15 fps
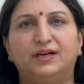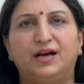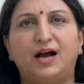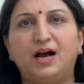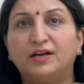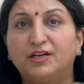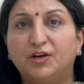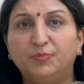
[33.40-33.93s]

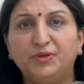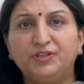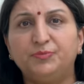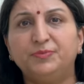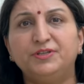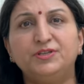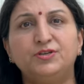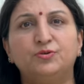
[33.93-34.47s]
Our
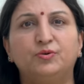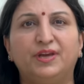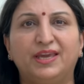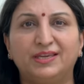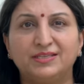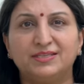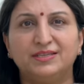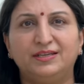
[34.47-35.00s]
commitment to
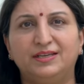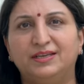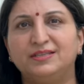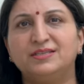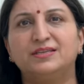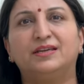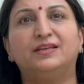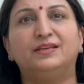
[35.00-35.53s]

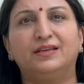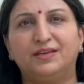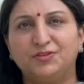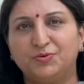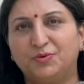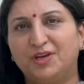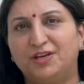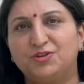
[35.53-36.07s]
excellence in
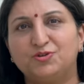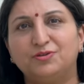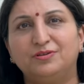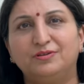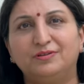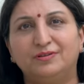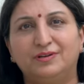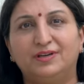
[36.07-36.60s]

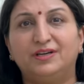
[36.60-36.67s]
education,